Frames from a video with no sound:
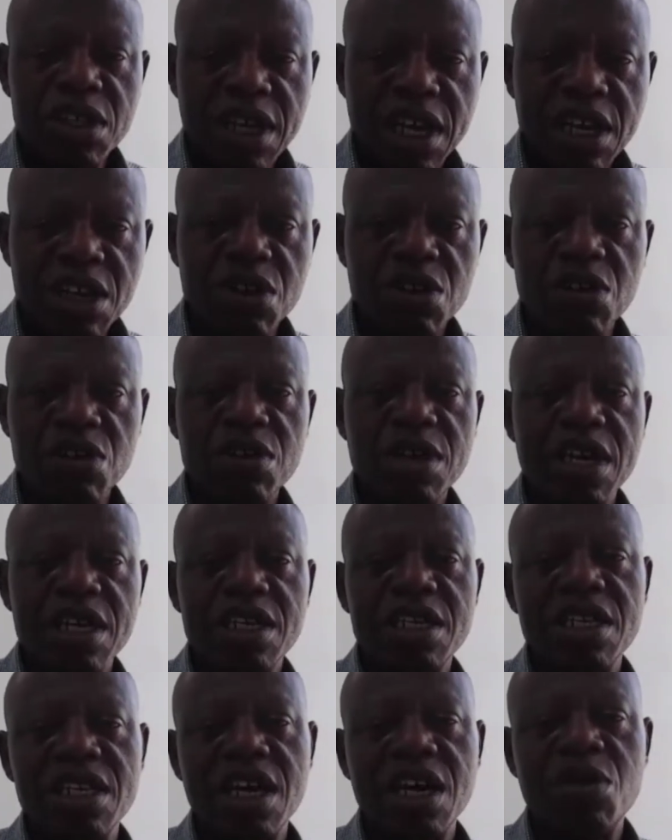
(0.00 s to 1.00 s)
Thank God that
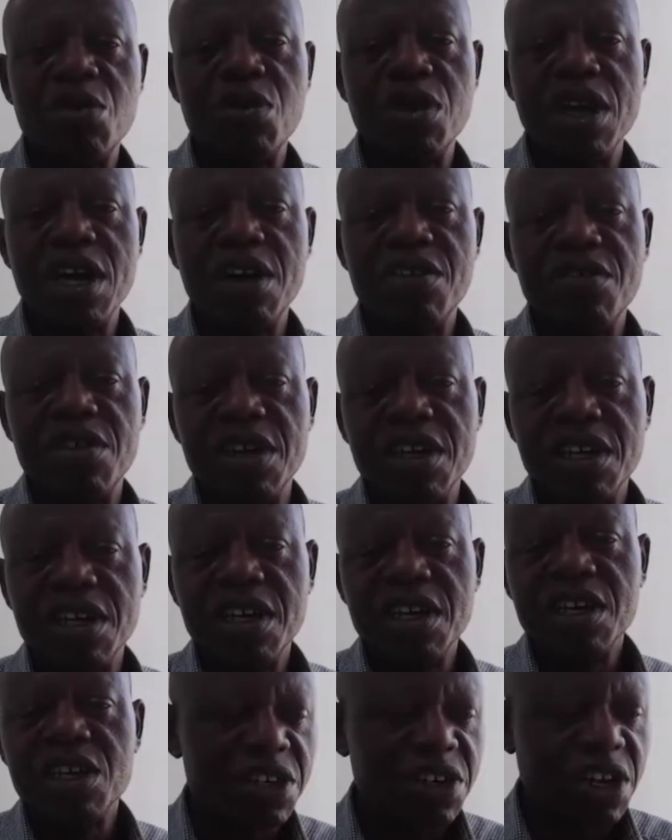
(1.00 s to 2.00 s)
now we have
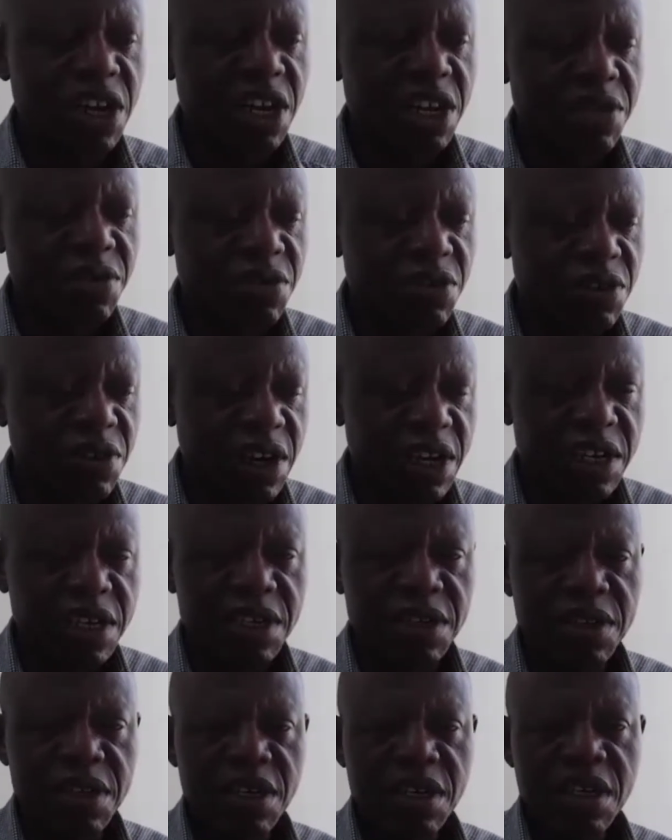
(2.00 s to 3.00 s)
a relief, right?